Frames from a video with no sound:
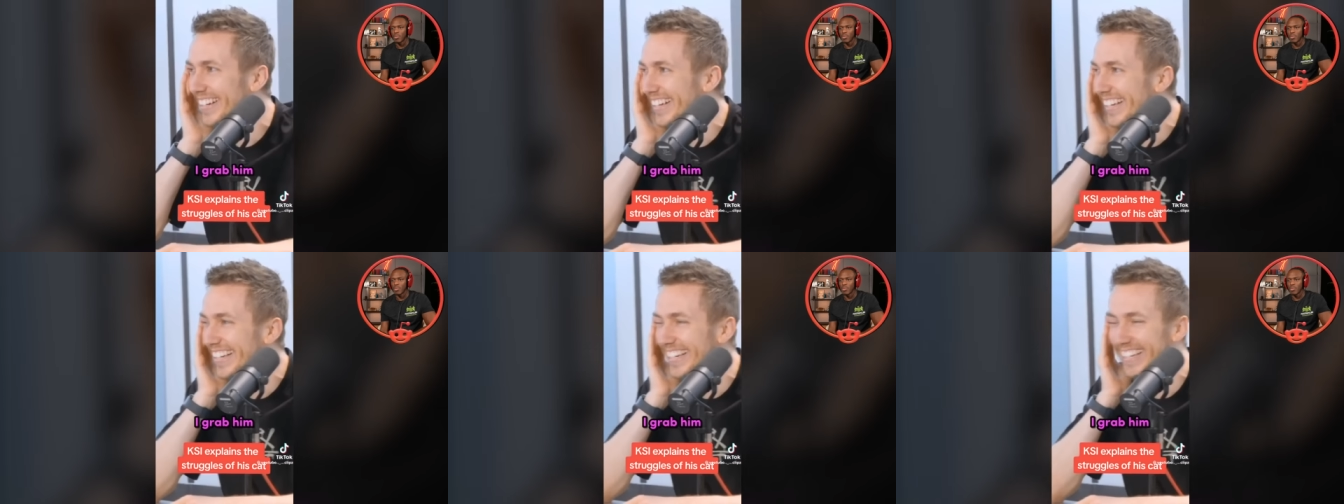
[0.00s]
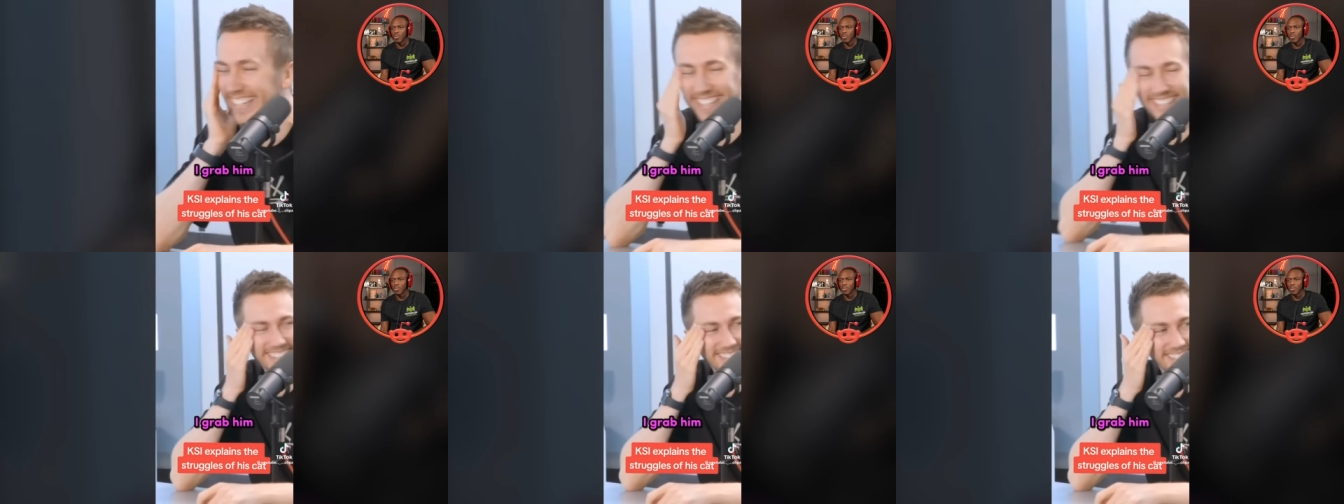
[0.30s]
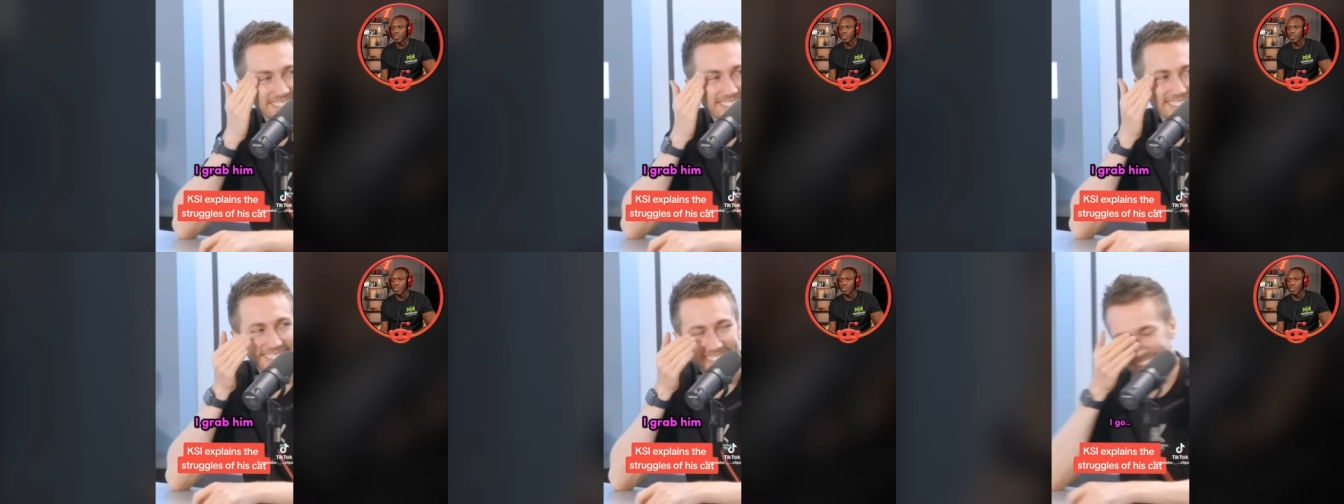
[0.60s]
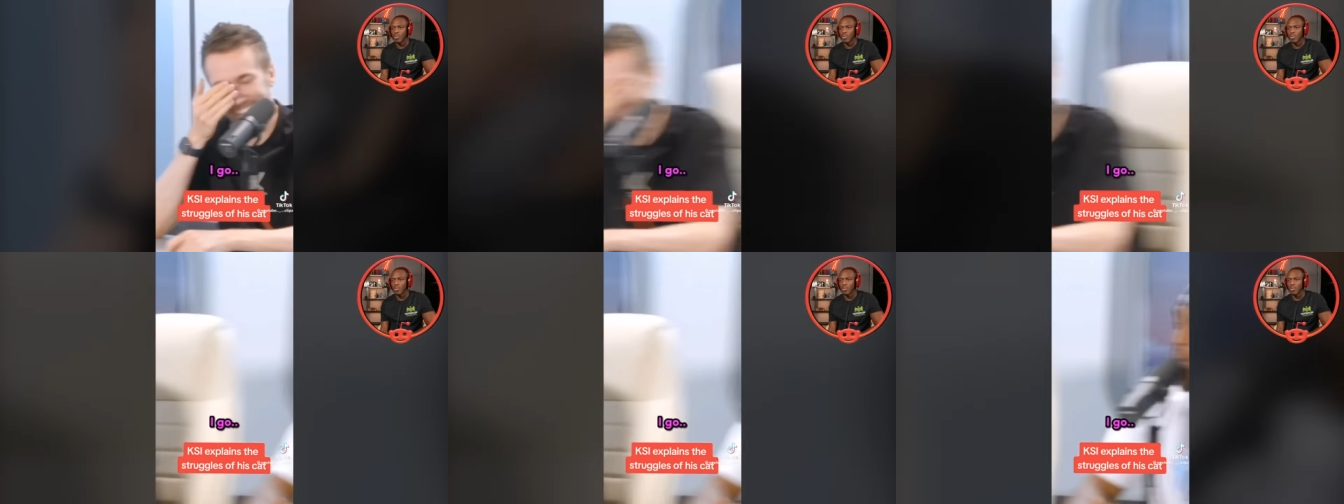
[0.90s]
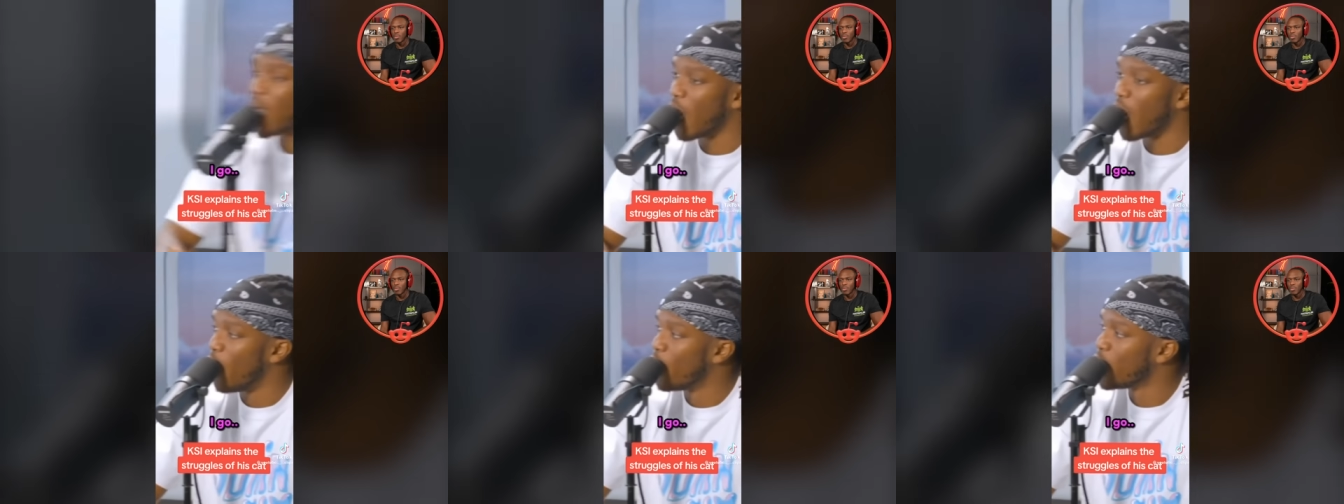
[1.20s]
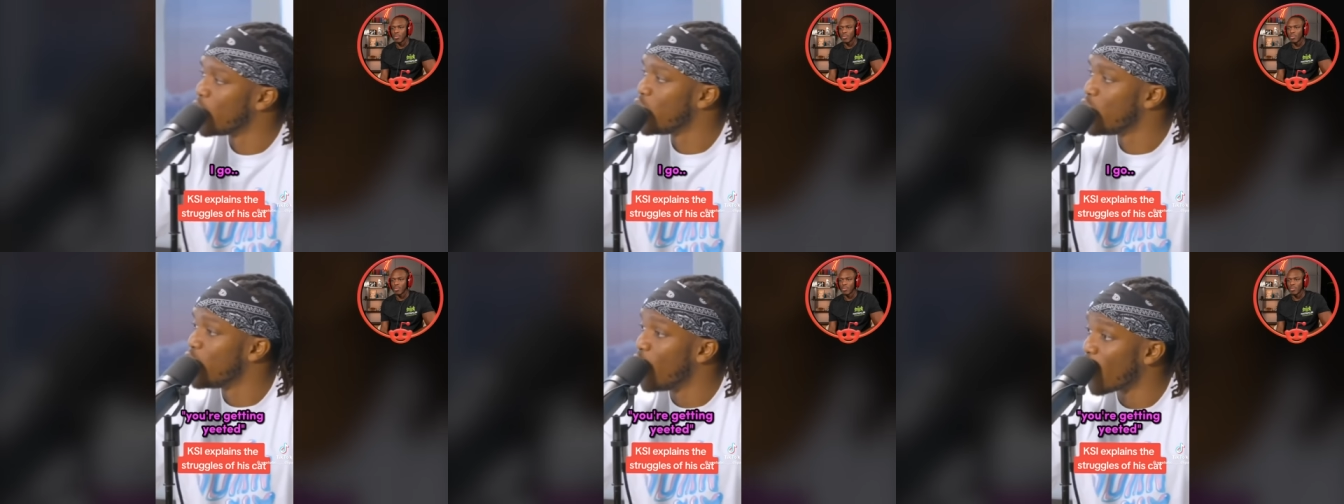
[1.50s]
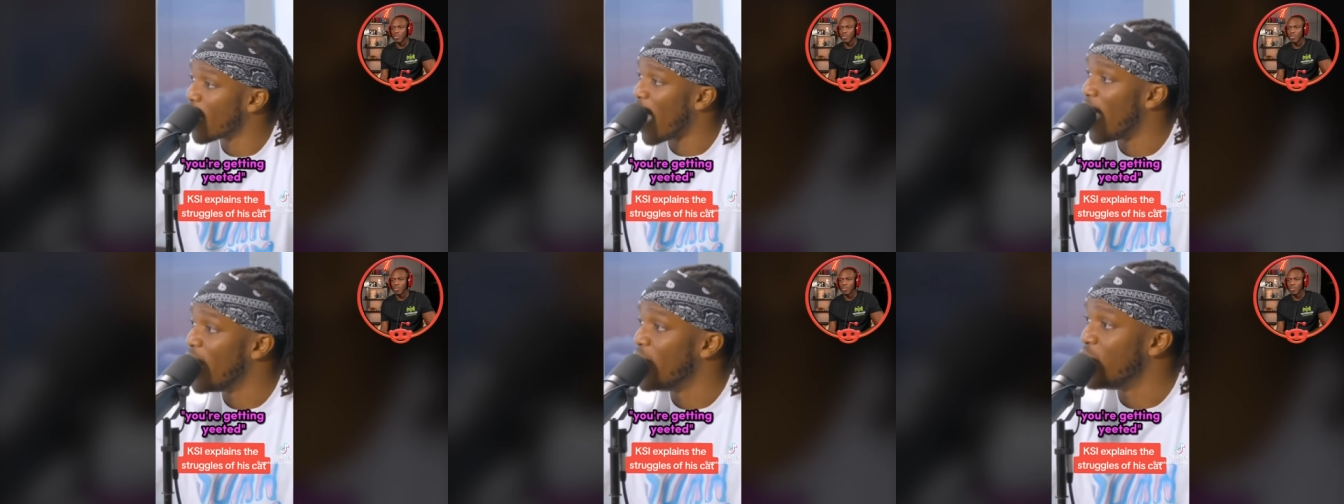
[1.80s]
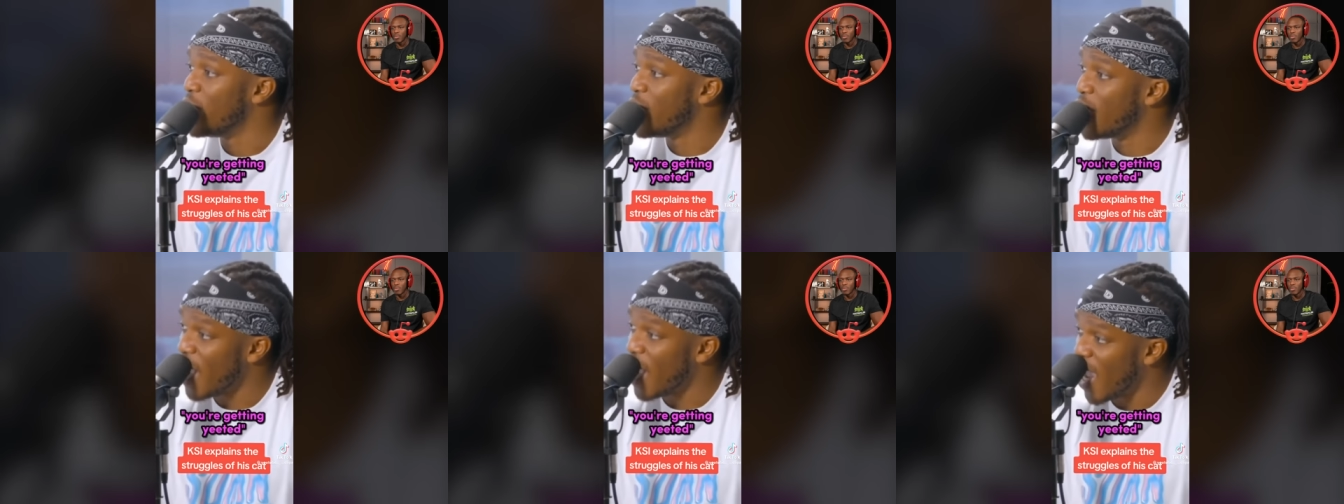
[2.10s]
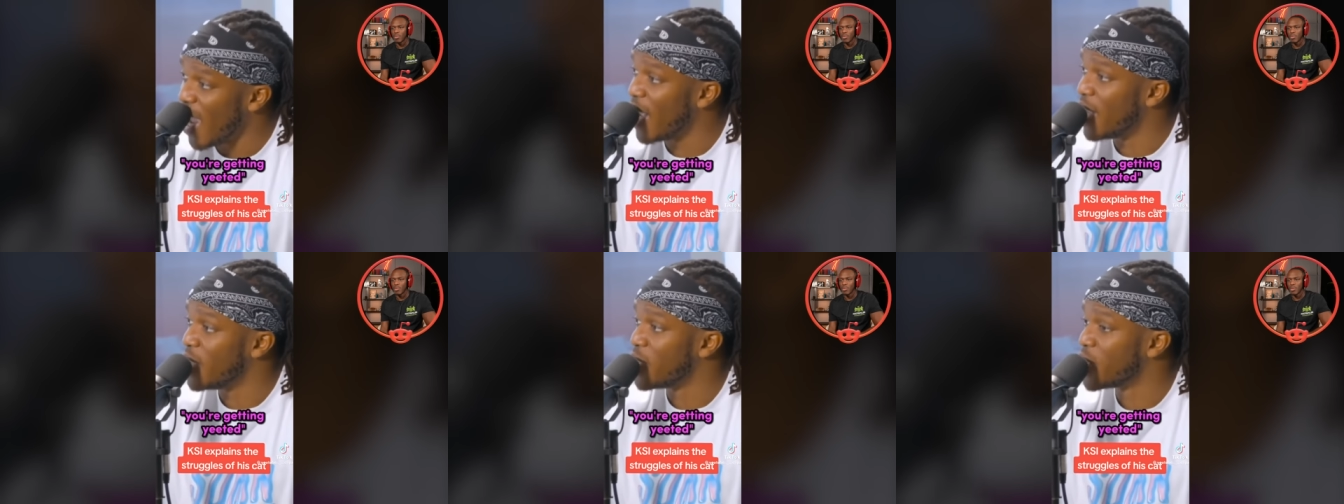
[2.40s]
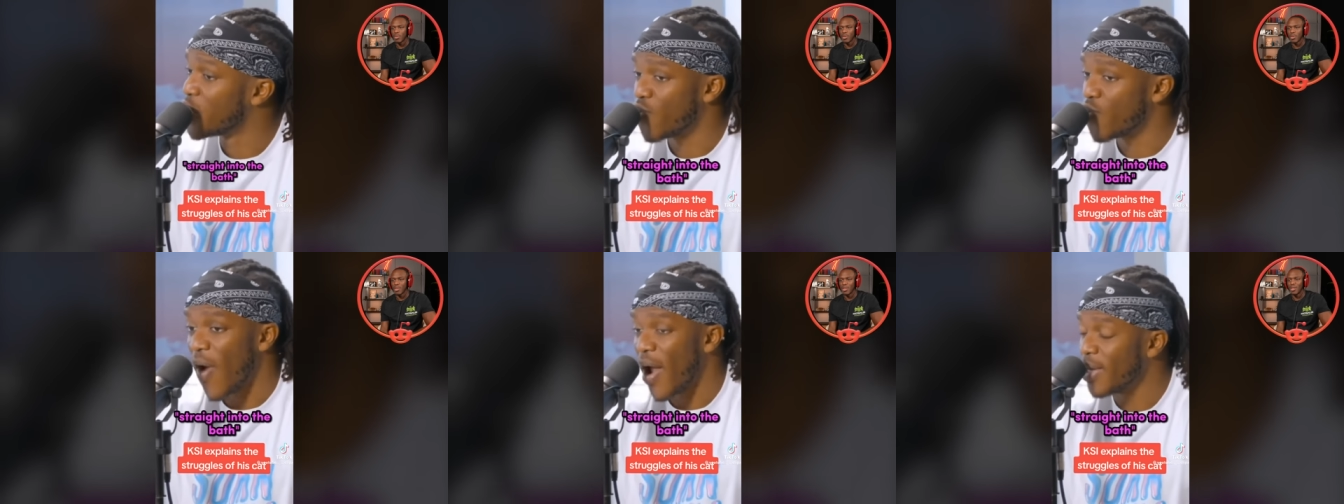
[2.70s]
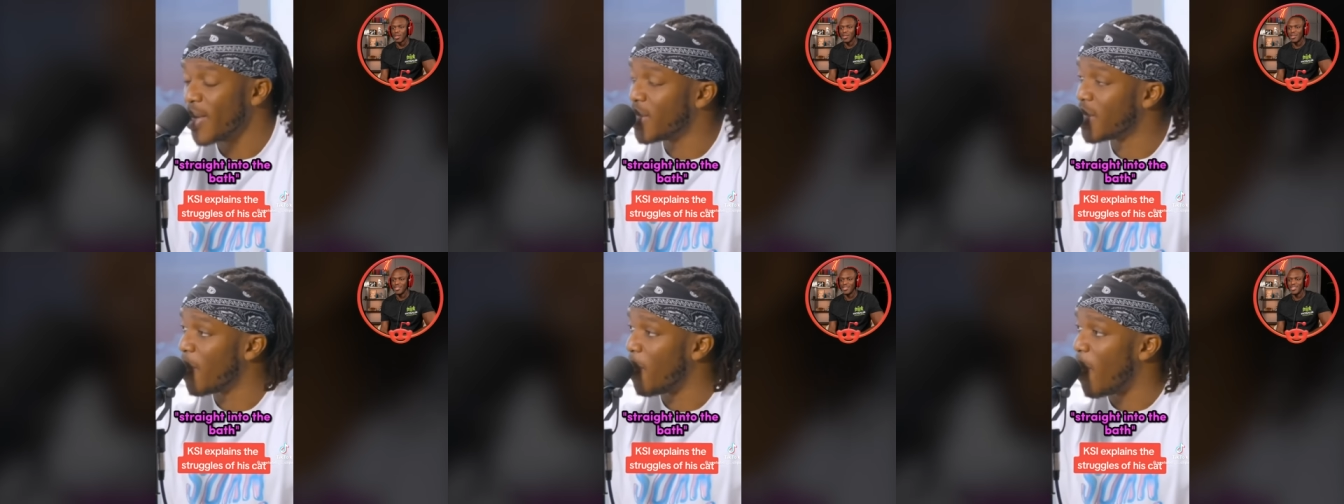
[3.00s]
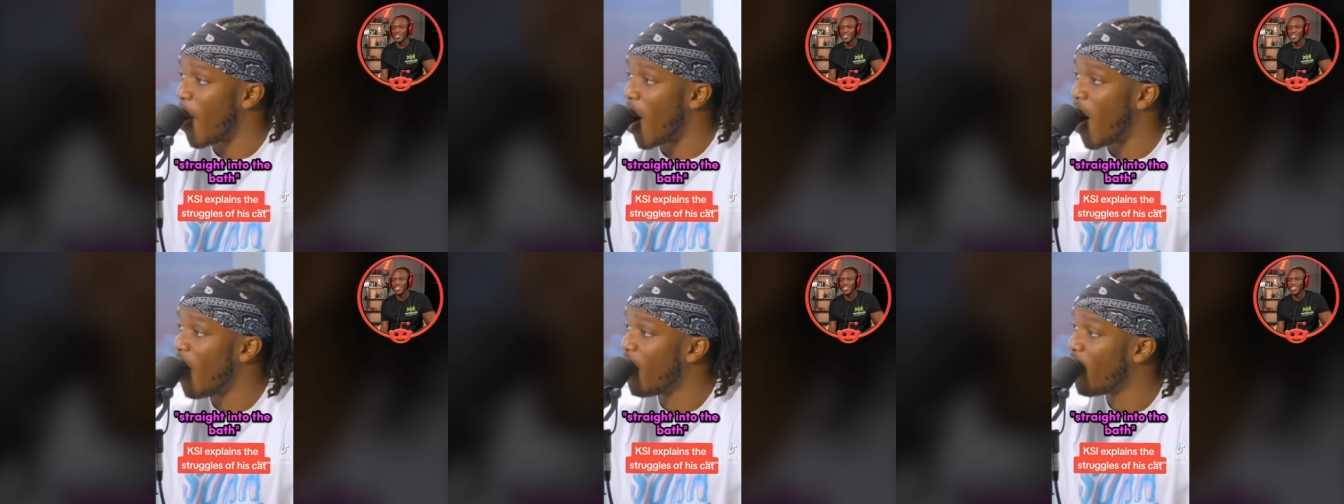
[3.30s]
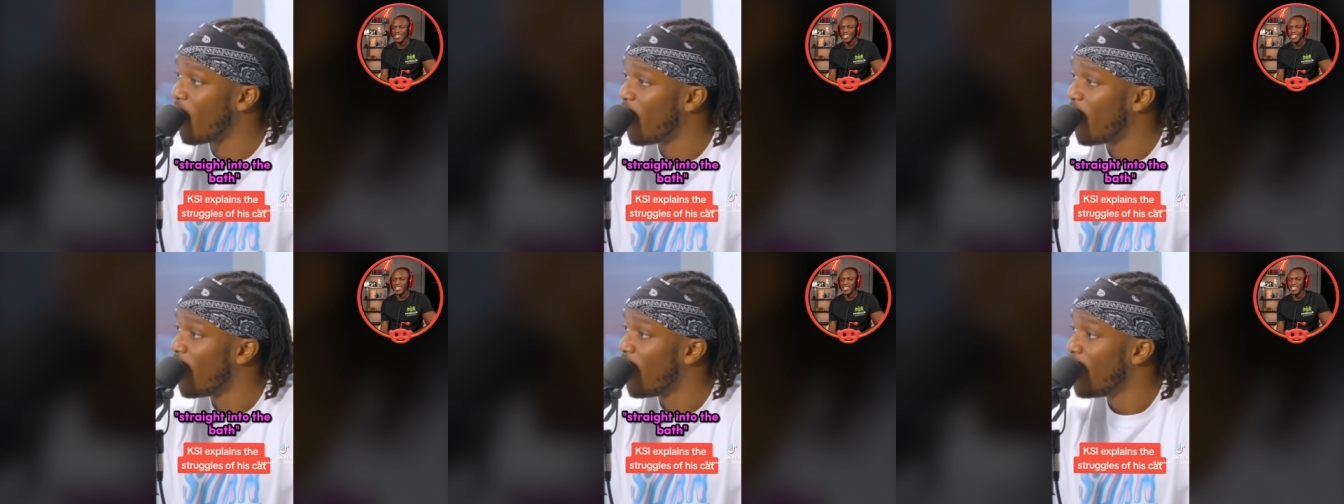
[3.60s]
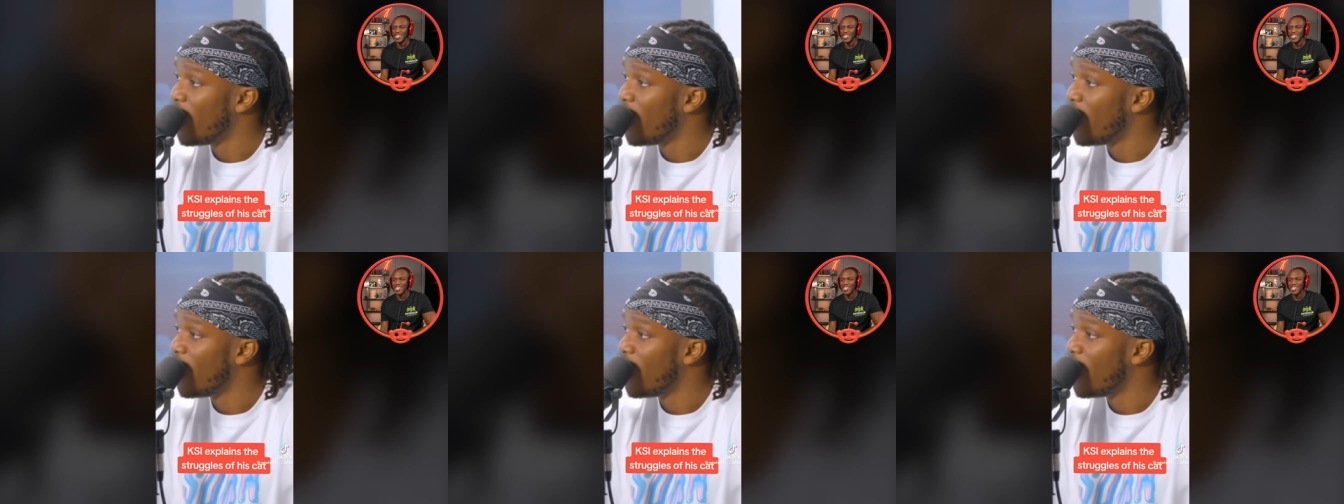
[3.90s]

I grab him. I go, you're getting yeeted straight into the bath.